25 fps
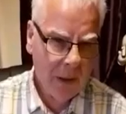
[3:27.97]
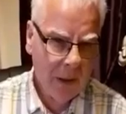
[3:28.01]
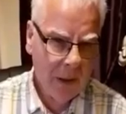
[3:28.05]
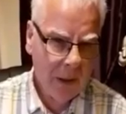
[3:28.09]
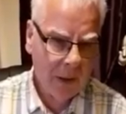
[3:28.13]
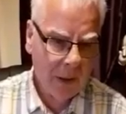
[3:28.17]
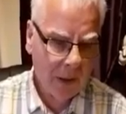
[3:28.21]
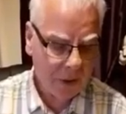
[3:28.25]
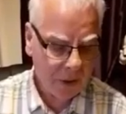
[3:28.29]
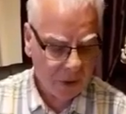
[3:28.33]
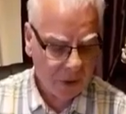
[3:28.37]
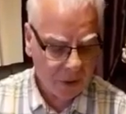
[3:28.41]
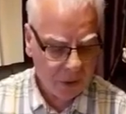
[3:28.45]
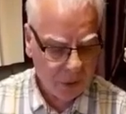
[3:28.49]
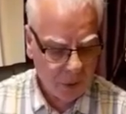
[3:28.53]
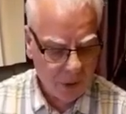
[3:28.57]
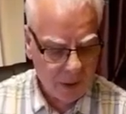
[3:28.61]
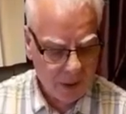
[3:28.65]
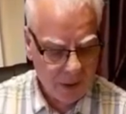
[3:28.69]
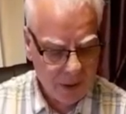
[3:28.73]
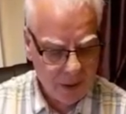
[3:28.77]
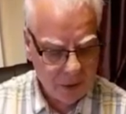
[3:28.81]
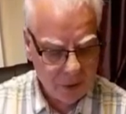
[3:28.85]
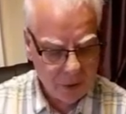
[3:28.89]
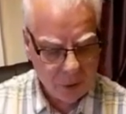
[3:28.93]
There's a
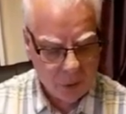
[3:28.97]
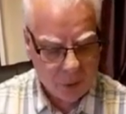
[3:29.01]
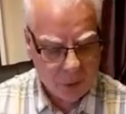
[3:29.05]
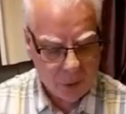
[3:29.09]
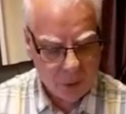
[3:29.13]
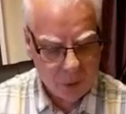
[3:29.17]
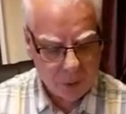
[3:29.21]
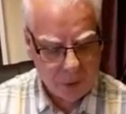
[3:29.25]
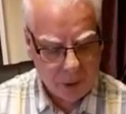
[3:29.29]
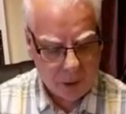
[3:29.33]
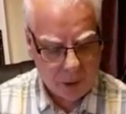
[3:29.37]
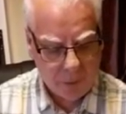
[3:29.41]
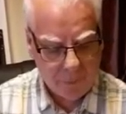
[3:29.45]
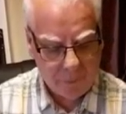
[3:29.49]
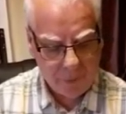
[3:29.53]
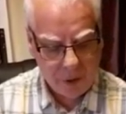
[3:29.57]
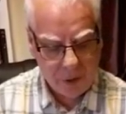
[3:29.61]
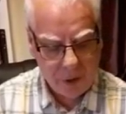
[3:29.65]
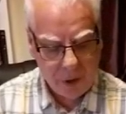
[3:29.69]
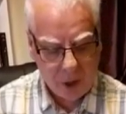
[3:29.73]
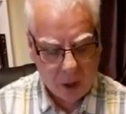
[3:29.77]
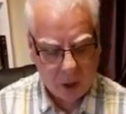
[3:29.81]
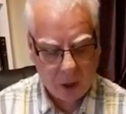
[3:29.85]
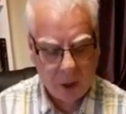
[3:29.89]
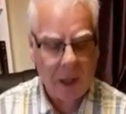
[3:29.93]
story told of the
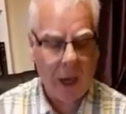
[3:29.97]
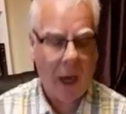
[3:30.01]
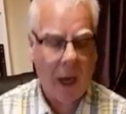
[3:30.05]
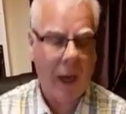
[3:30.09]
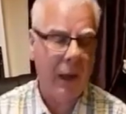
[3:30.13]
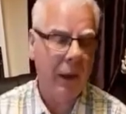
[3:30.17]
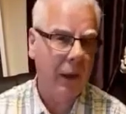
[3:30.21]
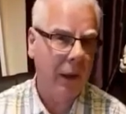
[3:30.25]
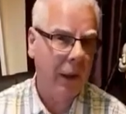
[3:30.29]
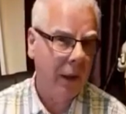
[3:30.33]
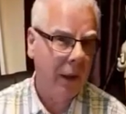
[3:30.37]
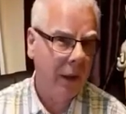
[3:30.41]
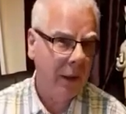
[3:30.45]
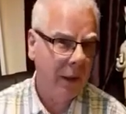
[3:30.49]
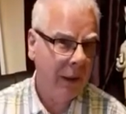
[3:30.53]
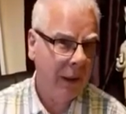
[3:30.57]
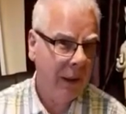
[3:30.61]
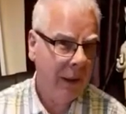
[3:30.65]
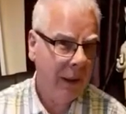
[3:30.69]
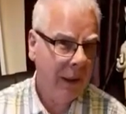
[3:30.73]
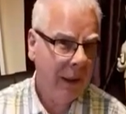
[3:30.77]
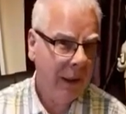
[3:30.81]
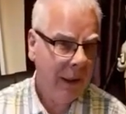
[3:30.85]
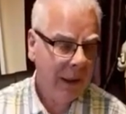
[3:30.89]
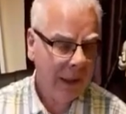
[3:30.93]
young girl
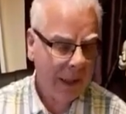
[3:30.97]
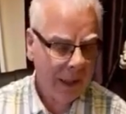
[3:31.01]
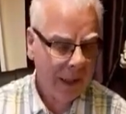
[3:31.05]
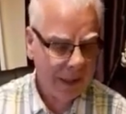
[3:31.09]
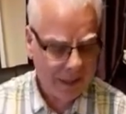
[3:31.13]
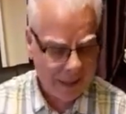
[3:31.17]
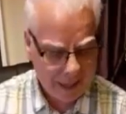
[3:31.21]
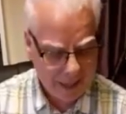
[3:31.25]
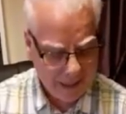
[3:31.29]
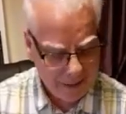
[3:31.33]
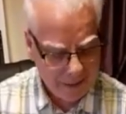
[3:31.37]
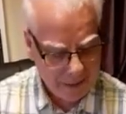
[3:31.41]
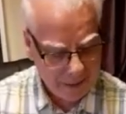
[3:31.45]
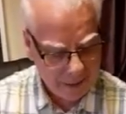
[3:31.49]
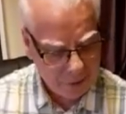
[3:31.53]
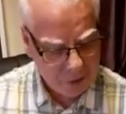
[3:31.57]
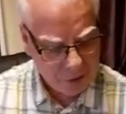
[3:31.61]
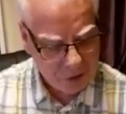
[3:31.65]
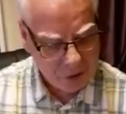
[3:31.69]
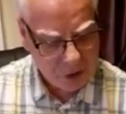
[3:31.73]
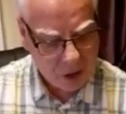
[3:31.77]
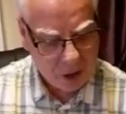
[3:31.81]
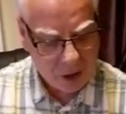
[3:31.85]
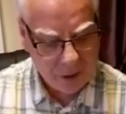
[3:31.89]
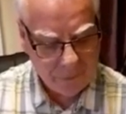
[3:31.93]
attending
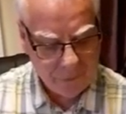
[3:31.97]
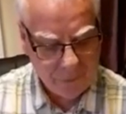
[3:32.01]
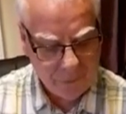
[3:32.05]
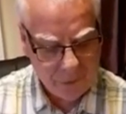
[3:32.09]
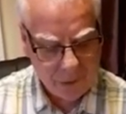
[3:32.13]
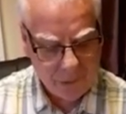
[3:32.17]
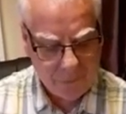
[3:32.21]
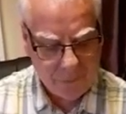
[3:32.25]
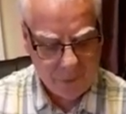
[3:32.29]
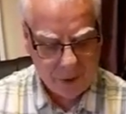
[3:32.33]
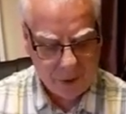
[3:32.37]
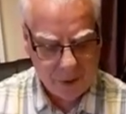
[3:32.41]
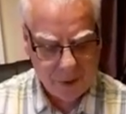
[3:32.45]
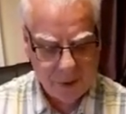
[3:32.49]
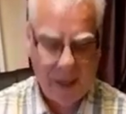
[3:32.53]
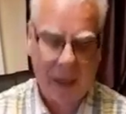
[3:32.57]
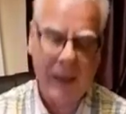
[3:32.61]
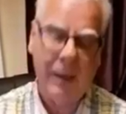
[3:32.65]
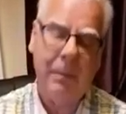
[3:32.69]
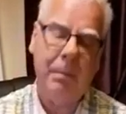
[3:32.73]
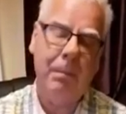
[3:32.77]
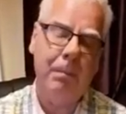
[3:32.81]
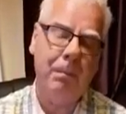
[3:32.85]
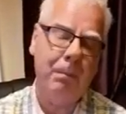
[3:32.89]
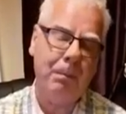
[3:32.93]
church for the first
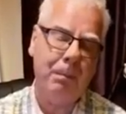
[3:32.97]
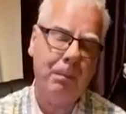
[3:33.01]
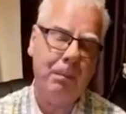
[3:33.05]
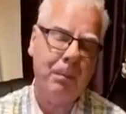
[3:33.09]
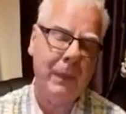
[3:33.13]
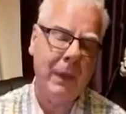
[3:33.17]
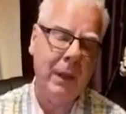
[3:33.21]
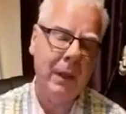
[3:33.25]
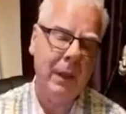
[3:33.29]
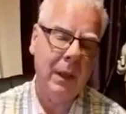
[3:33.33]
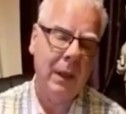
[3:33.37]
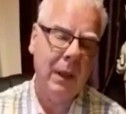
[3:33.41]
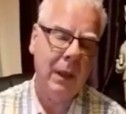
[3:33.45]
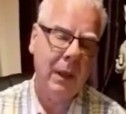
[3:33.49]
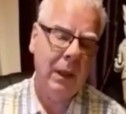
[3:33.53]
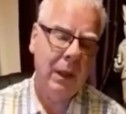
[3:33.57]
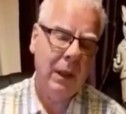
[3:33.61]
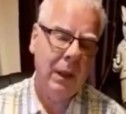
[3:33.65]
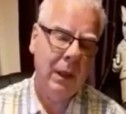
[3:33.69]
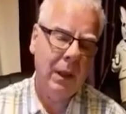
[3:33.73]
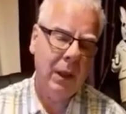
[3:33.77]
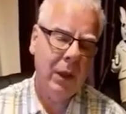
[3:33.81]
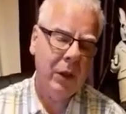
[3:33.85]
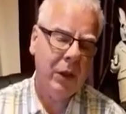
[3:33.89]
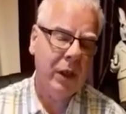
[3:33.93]
time.
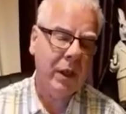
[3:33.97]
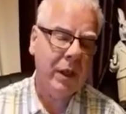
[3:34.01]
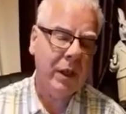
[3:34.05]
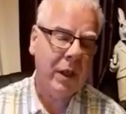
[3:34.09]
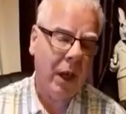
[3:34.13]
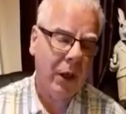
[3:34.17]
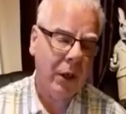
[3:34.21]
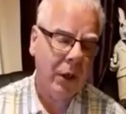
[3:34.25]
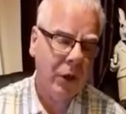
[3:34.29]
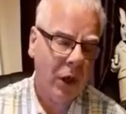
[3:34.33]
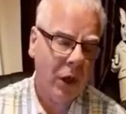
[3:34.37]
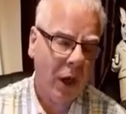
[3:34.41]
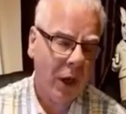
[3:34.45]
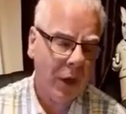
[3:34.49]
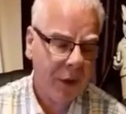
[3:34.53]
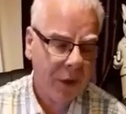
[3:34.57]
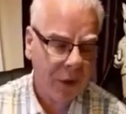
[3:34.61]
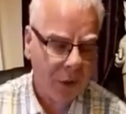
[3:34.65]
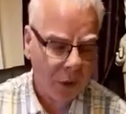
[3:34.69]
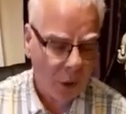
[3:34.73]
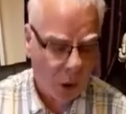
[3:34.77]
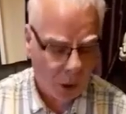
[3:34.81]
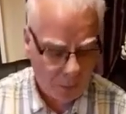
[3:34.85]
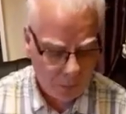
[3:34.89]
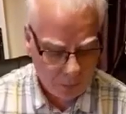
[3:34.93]
She turned to a
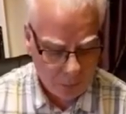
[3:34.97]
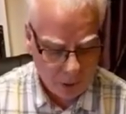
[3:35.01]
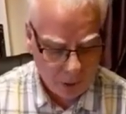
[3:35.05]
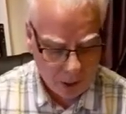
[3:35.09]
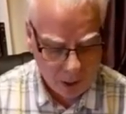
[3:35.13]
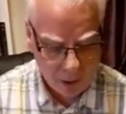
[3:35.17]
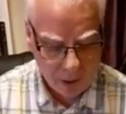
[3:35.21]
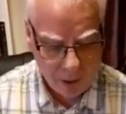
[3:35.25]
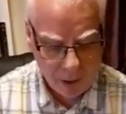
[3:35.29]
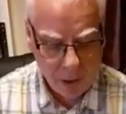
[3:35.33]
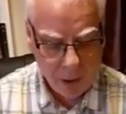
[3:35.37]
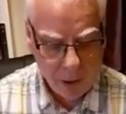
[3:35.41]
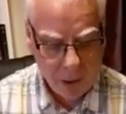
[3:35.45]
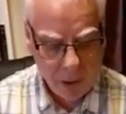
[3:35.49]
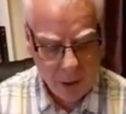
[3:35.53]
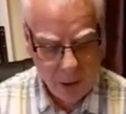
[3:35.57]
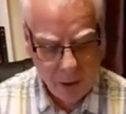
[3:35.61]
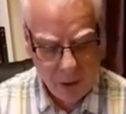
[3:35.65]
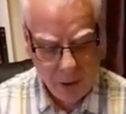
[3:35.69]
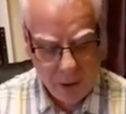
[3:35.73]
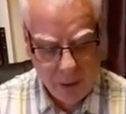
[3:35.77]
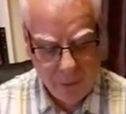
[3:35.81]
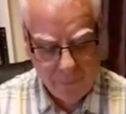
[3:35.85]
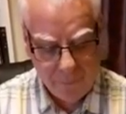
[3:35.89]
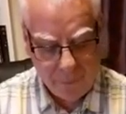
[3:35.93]

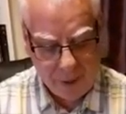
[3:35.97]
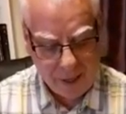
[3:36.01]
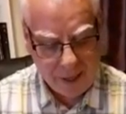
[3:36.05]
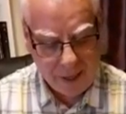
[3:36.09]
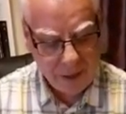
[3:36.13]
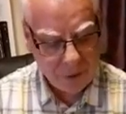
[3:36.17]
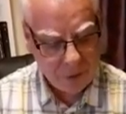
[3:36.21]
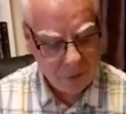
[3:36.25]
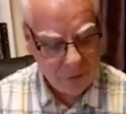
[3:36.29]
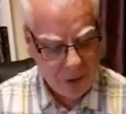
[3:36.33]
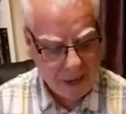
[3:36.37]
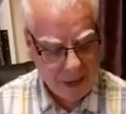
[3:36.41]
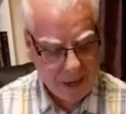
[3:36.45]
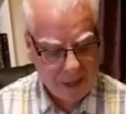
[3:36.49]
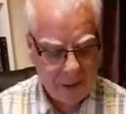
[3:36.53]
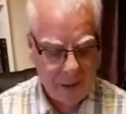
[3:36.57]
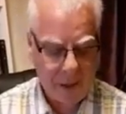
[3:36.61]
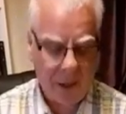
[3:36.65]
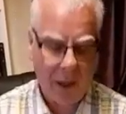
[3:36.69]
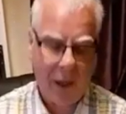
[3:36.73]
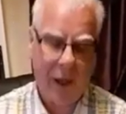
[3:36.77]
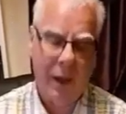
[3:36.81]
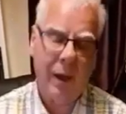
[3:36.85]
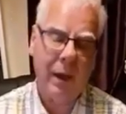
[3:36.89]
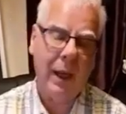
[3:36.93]
sombre-faced
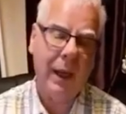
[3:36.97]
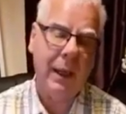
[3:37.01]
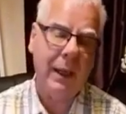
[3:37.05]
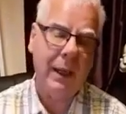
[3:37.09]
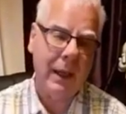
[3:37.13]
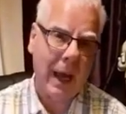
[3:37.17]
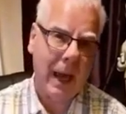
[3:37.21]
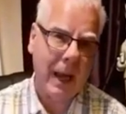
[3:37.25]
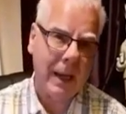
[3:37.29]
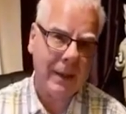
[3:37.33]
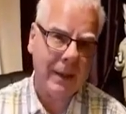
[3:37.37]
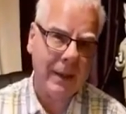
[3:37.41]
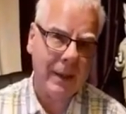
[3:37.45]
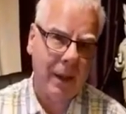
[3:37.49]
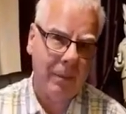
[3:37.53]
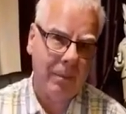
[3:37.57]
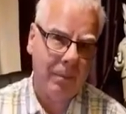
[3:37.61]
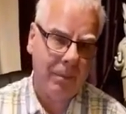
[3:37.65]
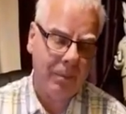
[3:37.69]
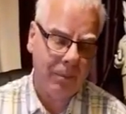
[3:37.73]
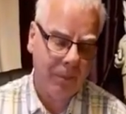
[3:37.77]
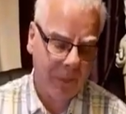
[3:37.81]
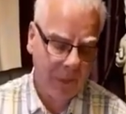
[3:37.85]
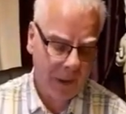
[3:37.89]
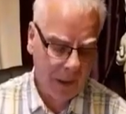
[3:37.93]
regular and asked him,
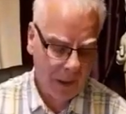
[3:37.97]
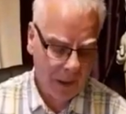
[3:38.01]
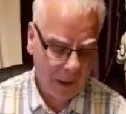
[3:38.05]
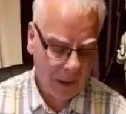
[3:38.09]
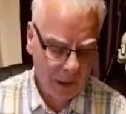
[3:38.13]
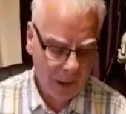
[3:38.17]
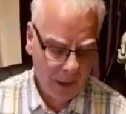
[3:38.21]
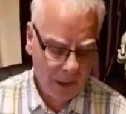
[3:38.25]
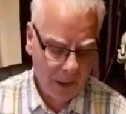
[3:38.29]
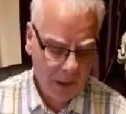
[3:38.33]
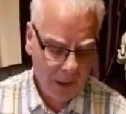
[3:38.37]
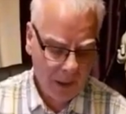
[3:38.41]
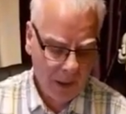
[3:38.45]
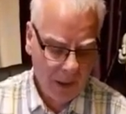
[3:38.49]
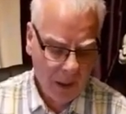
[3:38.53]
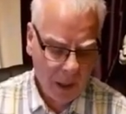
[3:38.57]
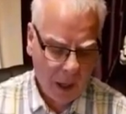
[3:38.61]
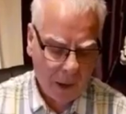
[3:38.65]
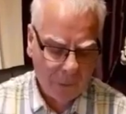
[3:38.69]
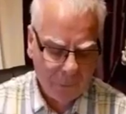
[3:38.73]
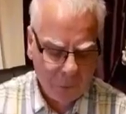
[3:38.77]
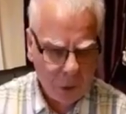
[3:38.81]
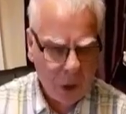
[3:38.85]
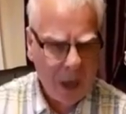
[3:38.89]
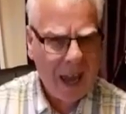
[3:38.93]

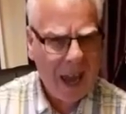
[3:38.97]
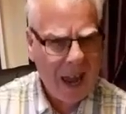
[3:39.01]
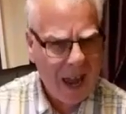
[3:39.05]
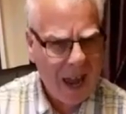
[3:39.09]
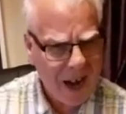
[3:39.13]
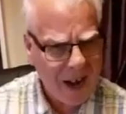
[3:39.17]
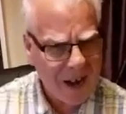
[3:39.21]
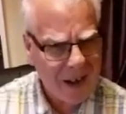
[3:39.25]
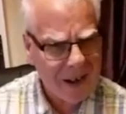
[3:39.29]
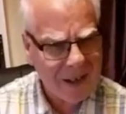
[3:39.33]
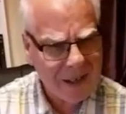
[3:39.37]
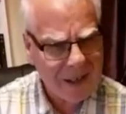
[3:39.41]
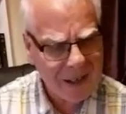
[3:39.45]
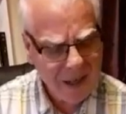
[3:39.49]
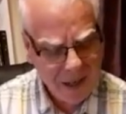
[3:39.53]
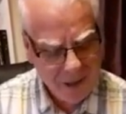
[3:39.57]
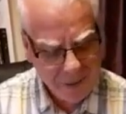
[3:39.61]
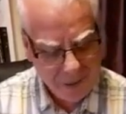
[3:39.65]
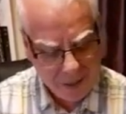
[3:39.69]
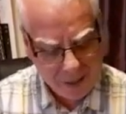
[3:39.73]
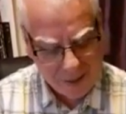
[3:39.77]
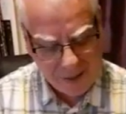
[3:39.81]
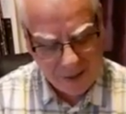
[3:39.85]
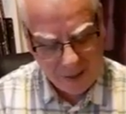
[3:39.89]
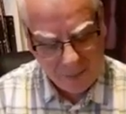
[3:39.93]
Have you heard
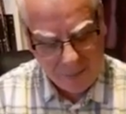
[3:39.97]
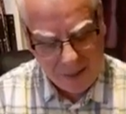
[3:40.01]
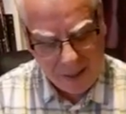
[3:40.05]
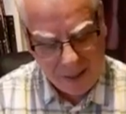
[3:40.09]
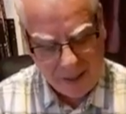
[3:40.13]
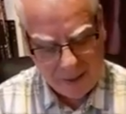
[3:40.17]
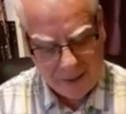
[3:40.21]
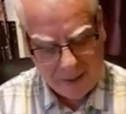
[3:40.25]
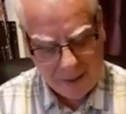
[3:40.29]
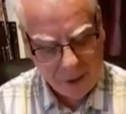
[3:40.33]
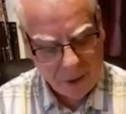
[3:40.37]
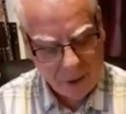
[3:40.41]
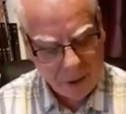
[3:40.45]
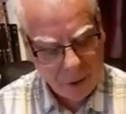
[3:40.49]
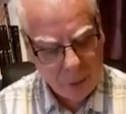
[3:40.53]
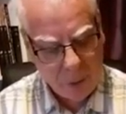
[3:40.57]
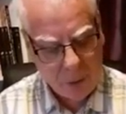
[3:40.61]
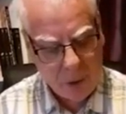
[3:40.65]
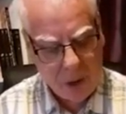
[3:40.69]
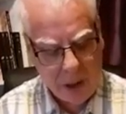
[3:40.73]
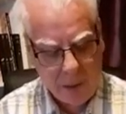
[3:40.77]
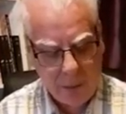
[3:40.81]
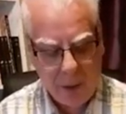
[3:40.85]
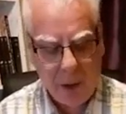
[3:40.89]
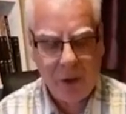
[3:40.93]
this amazing
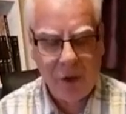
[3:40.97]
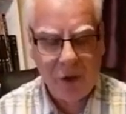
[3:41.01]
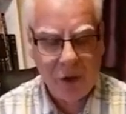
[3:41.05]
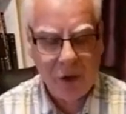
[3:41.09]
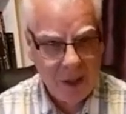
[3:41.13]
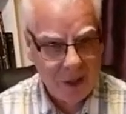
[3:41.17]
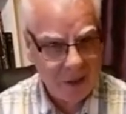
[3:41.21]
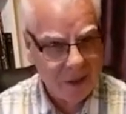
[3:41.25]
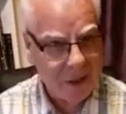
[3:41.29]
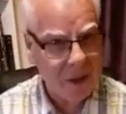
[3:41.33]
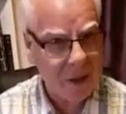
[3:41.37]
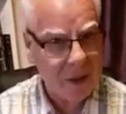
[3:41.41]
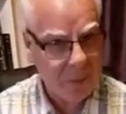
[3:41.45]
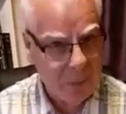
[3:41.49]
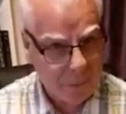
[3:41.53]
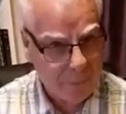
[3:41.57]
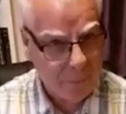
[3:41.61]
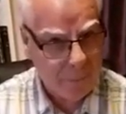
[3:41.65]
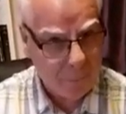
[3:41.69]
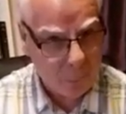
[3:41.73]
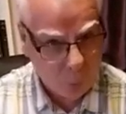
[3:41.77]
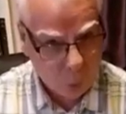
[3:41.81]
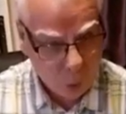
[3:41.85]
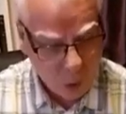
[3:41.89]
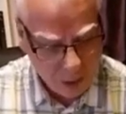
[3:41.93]
story about Jesus
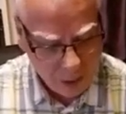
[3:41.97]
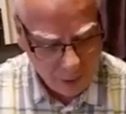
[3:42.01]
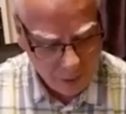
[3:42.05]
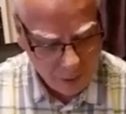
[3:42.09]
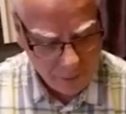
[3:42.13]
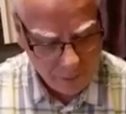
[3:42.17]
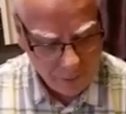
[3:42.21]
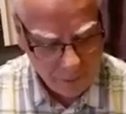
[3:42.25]
before?